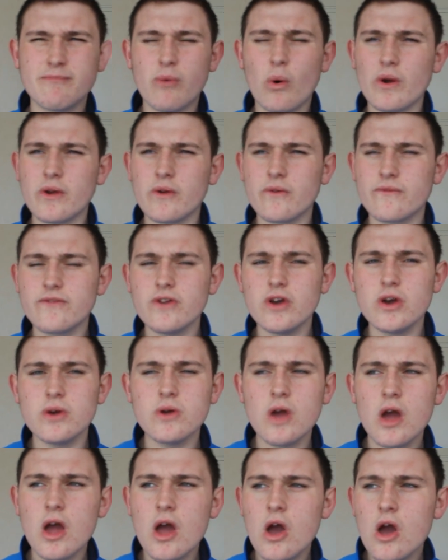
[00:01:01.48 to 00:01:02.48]
point of
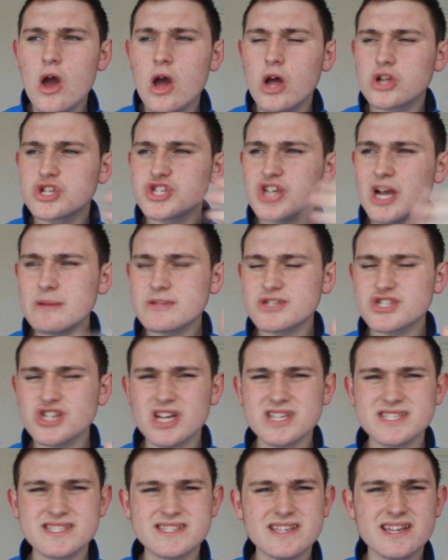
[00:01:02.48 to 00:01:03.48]
view. James
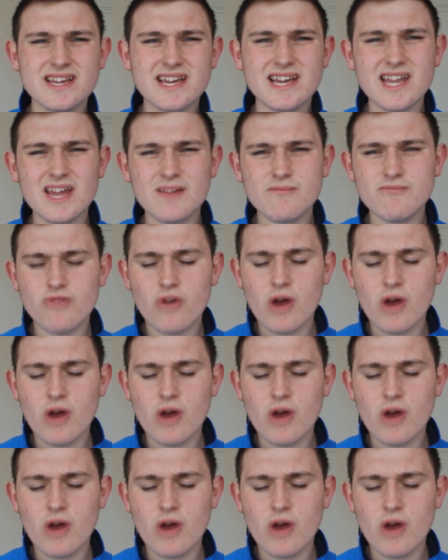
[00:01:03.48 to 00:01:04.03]
Justin and Glenn